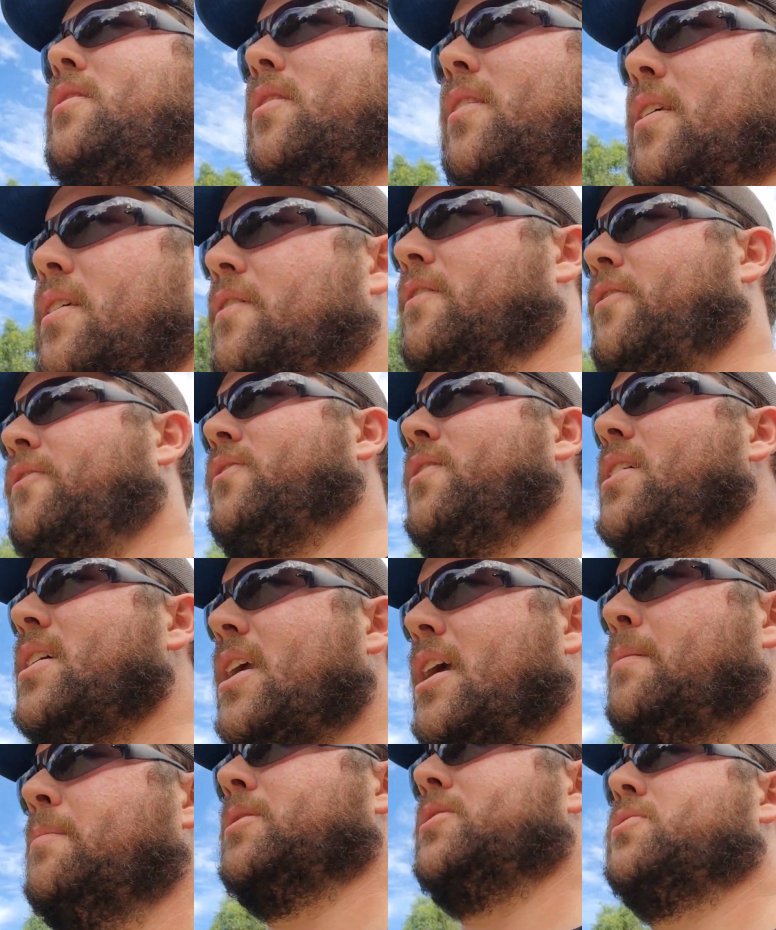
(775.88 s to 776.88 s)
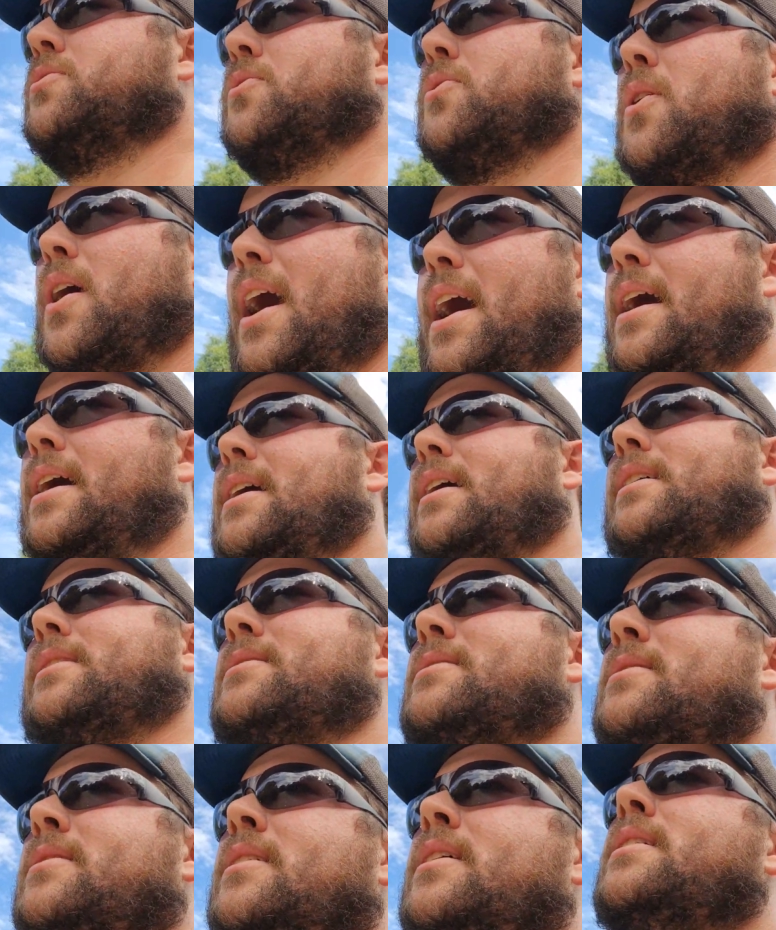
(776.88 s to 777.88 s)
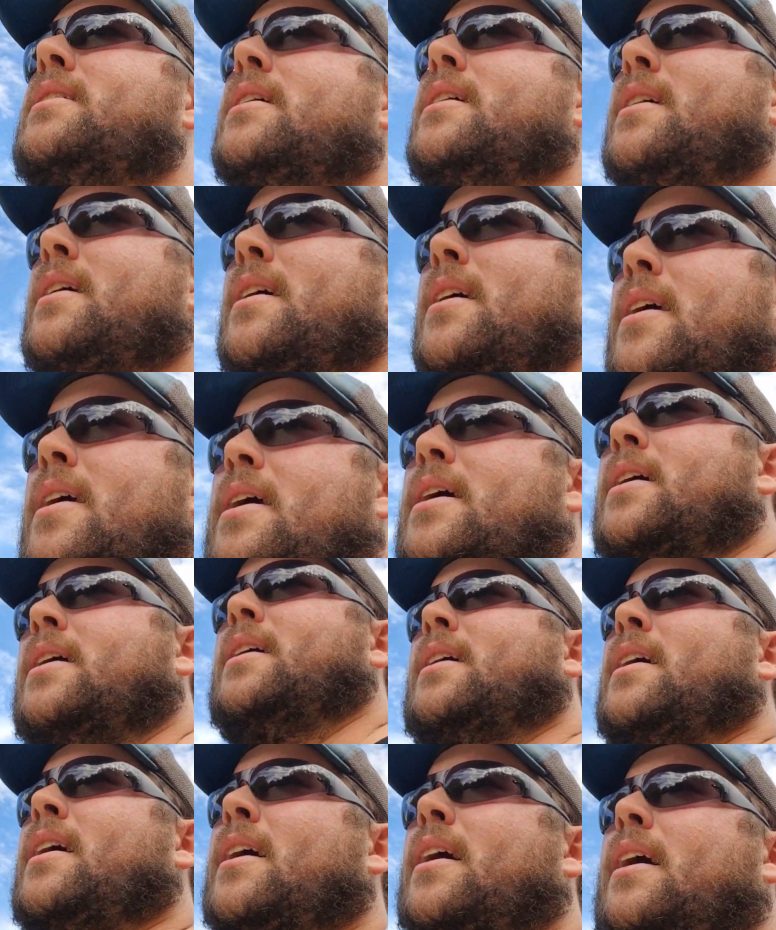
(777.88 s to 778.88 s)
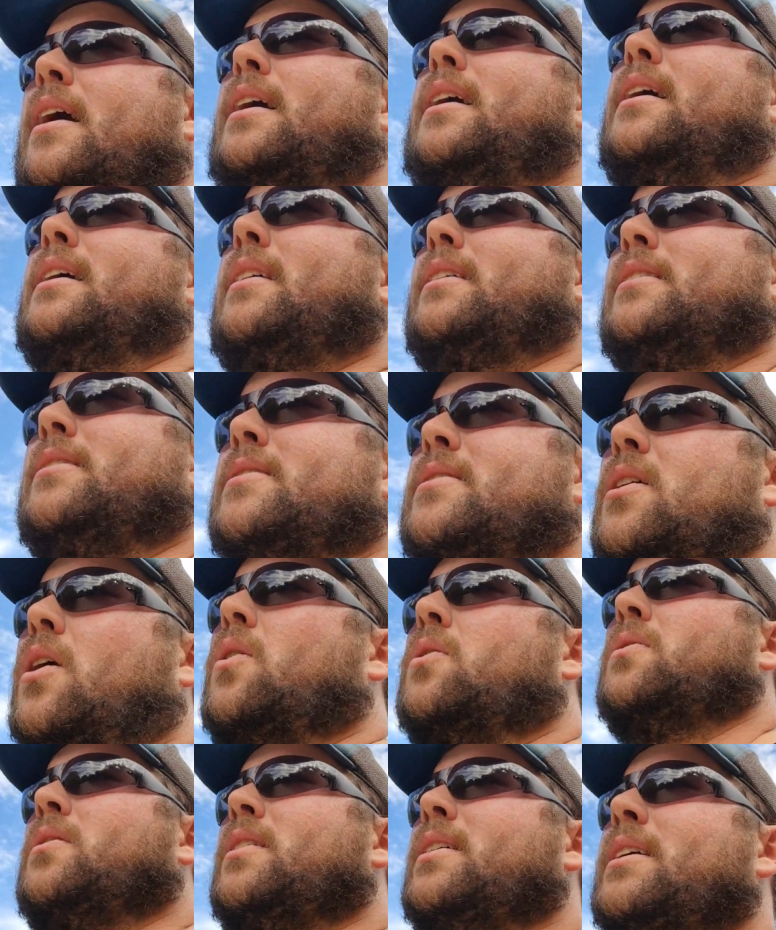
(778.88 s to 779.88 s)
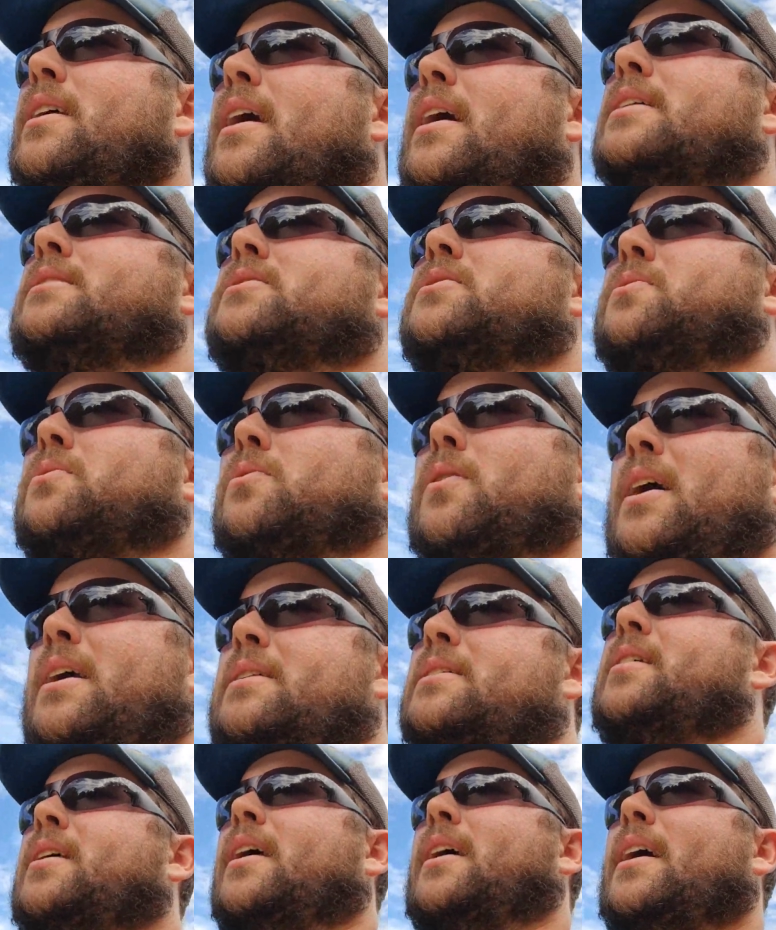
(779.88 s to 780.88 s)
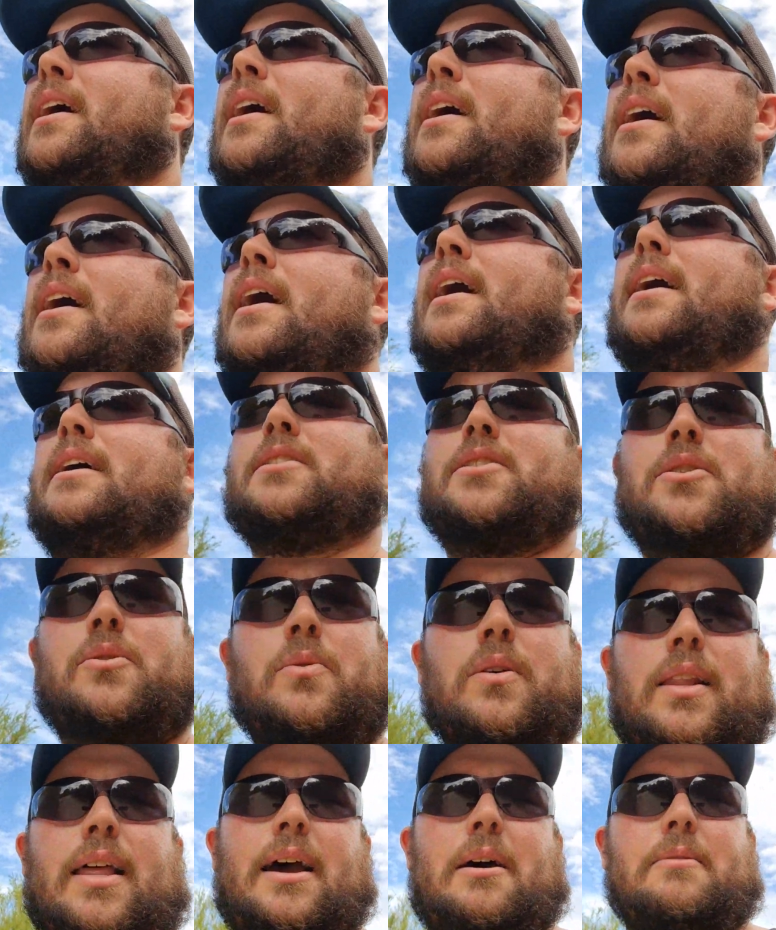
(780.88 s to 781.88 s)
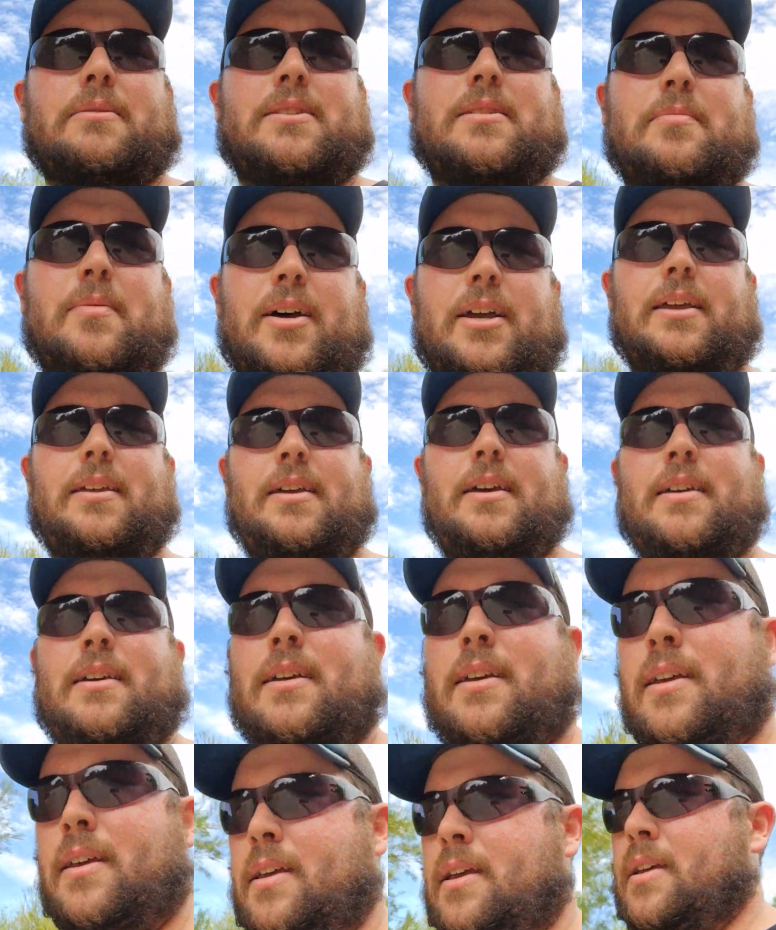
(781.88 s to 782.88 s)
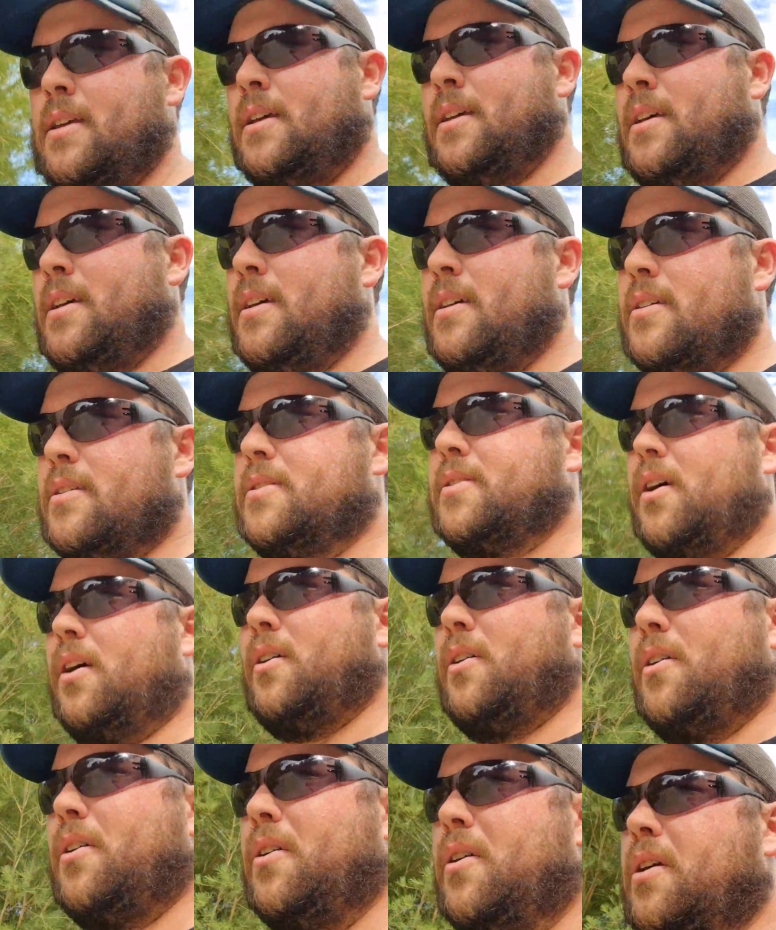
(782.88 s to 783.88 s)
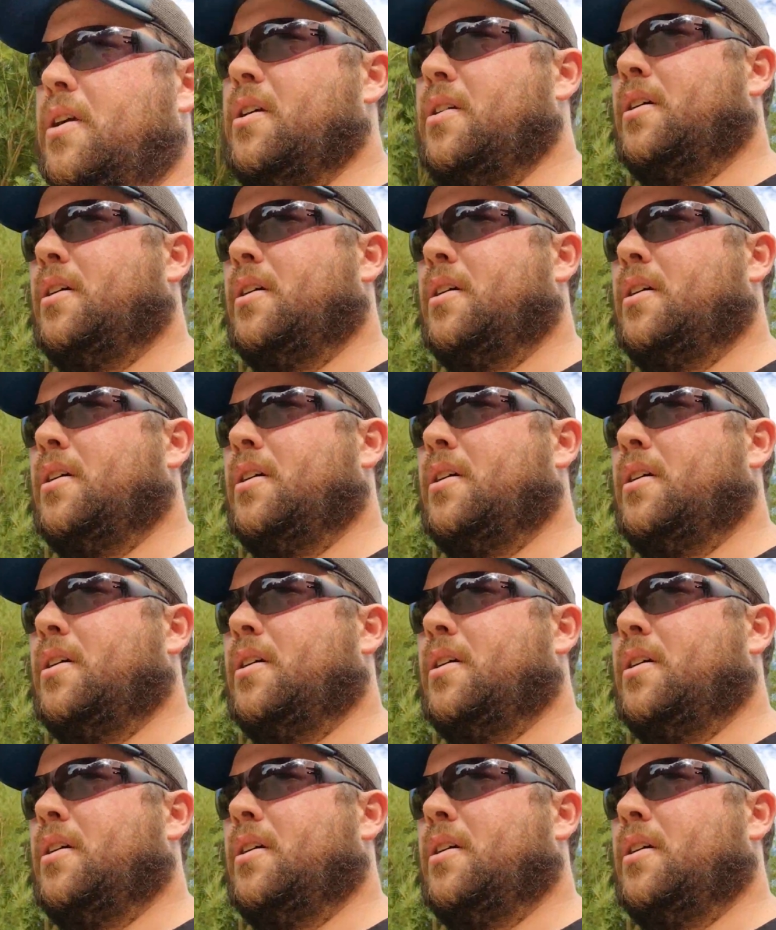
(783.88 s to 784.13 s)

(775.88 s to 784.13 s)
the fear coming true has is only as great as you allow it to be. So,